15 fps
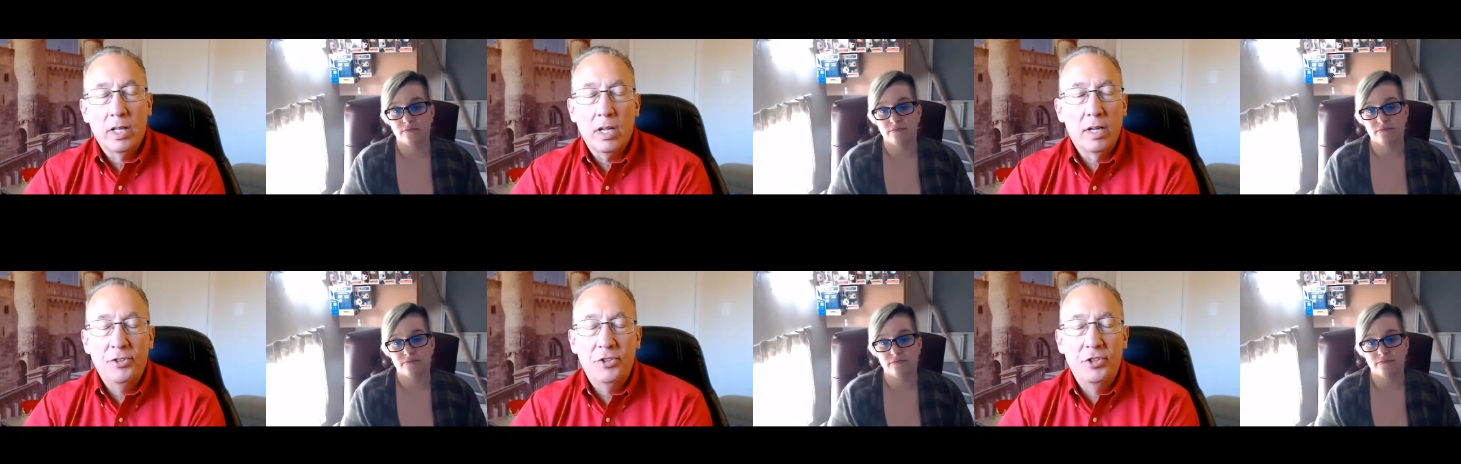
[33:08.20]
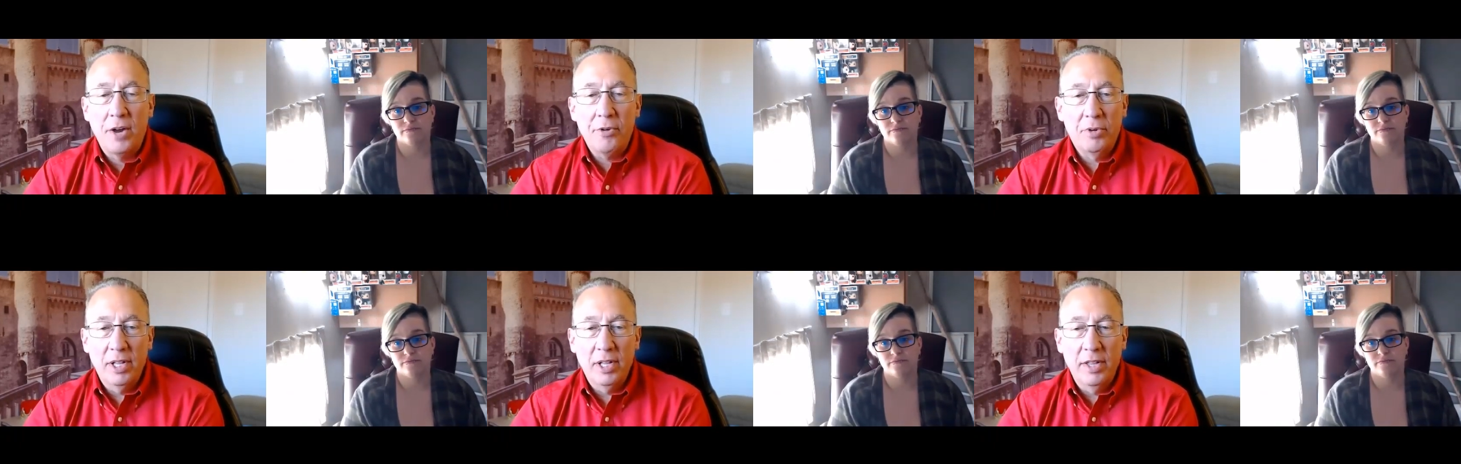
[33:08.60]

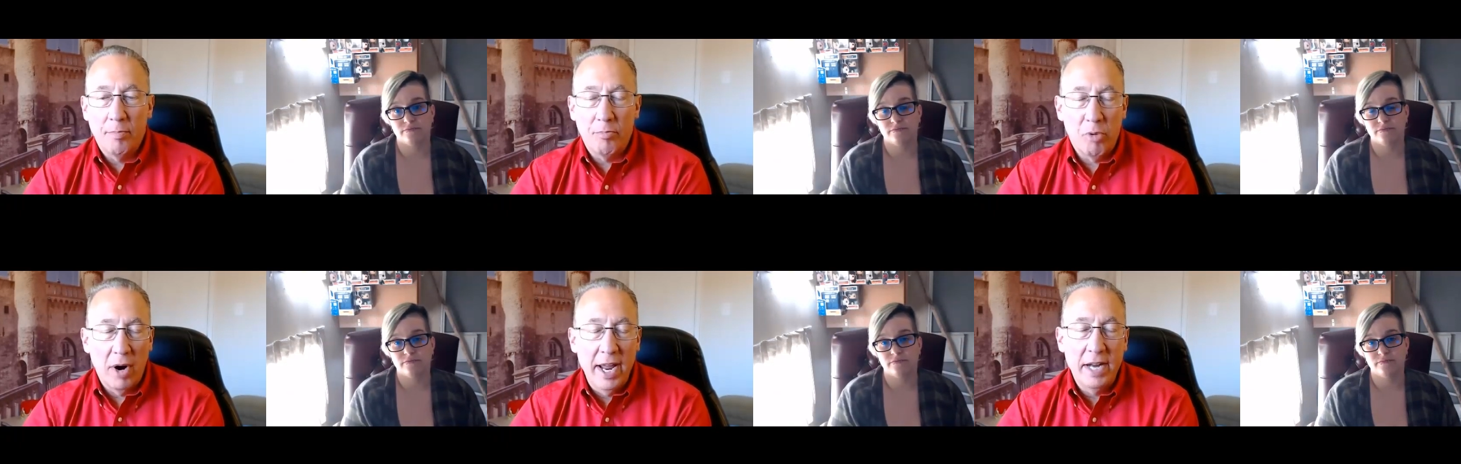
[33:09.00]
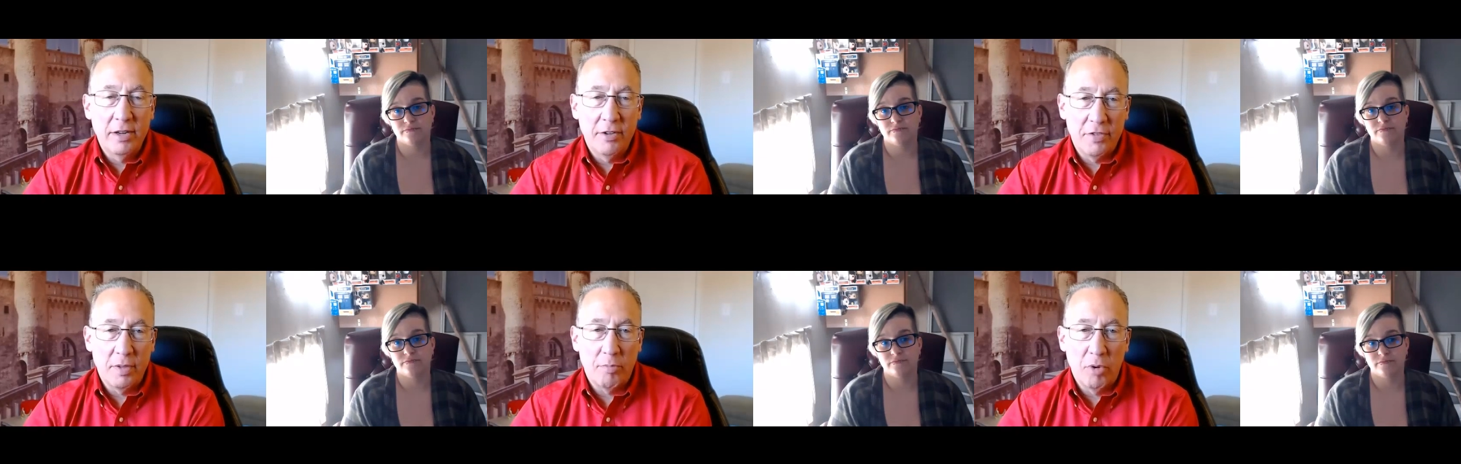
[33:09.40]
Speaker 1: Generally, the brand is
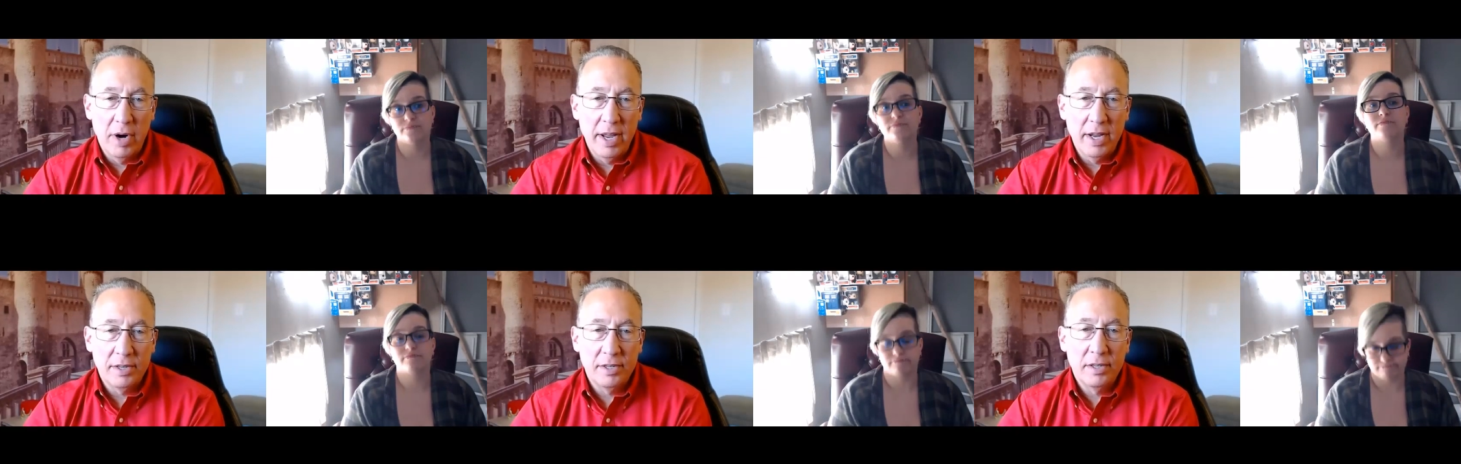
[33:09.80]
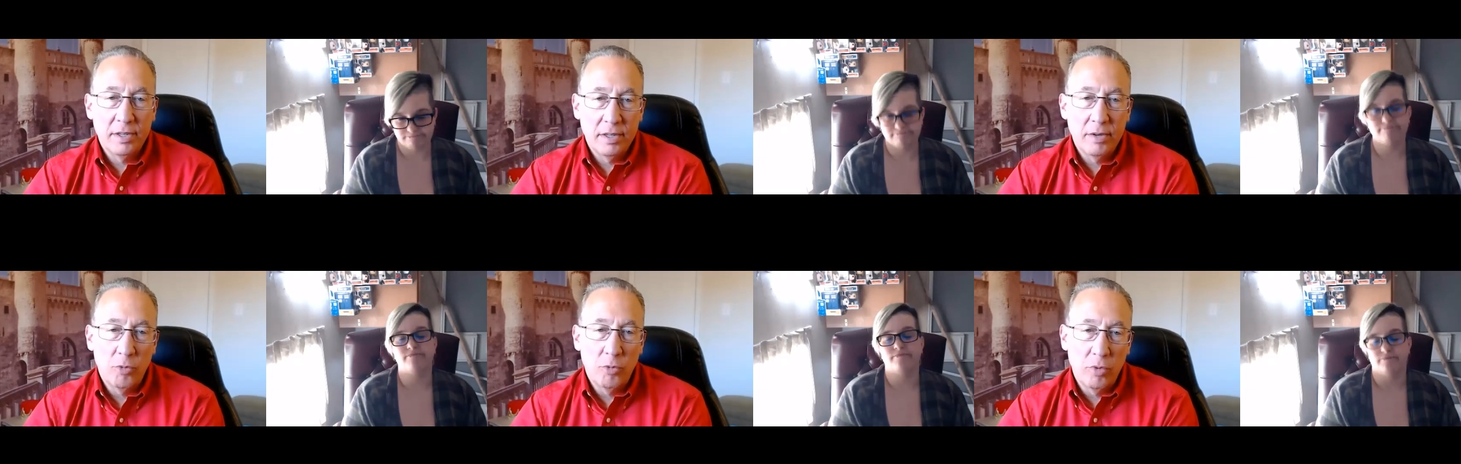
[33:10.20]
the brand
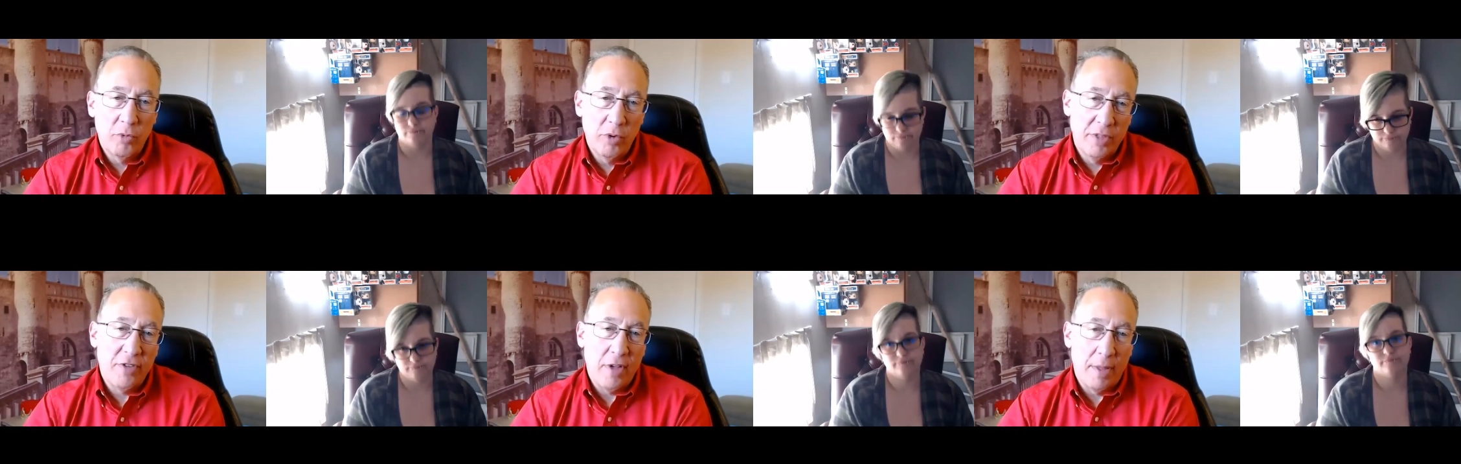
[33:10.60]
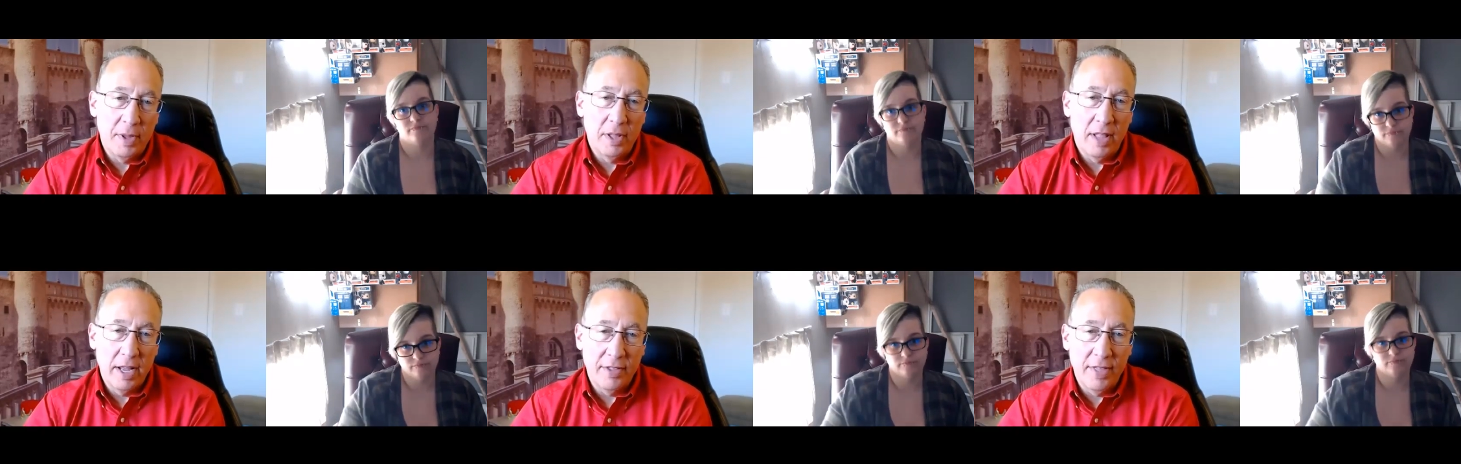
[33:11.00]
with something
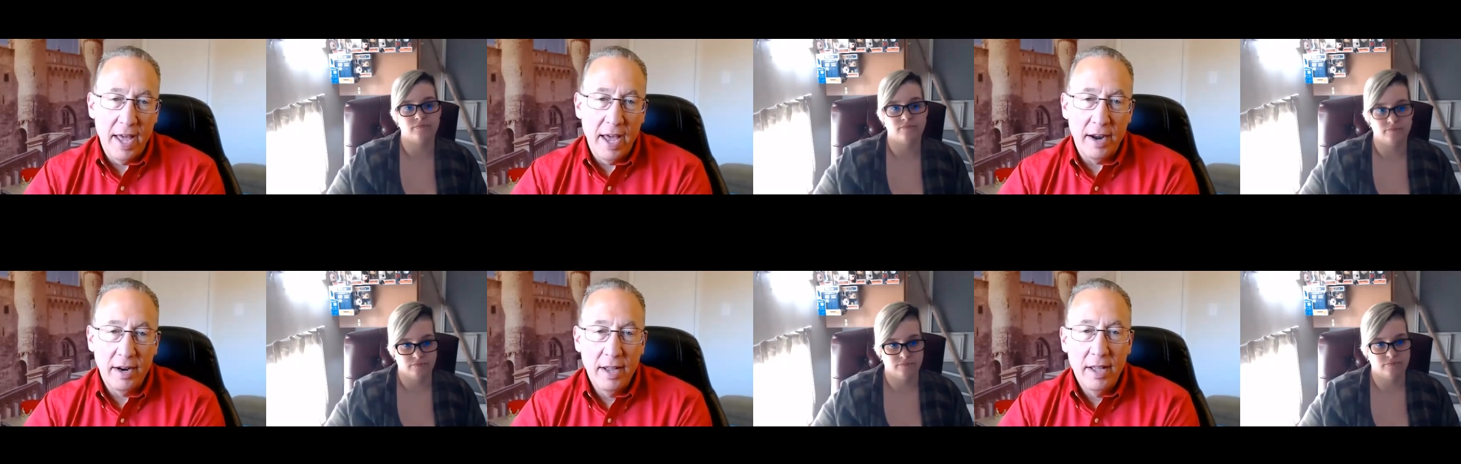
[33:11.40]
like that.